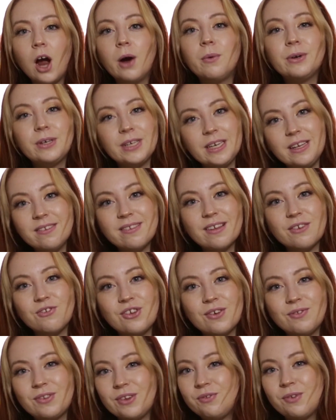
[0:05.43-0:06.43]
Our routines
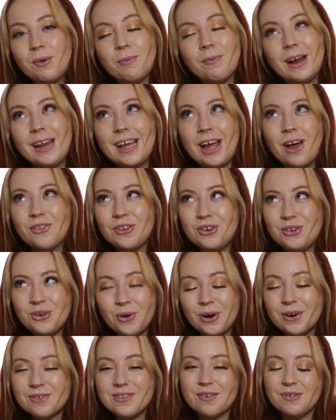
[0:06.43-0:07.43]
have shifted from running out the
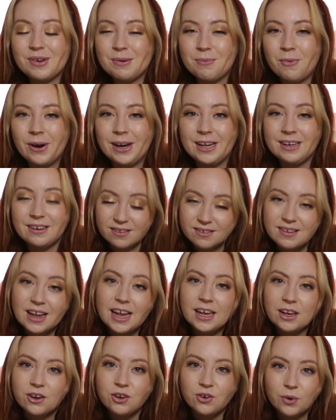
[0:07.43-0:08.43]
doors every morning to
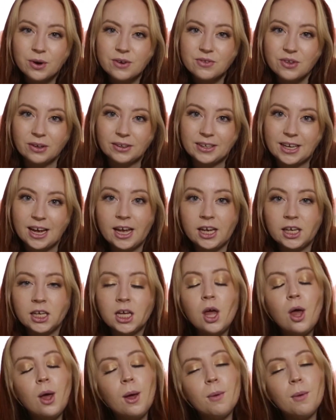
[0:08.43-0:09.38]
staying indoors all day,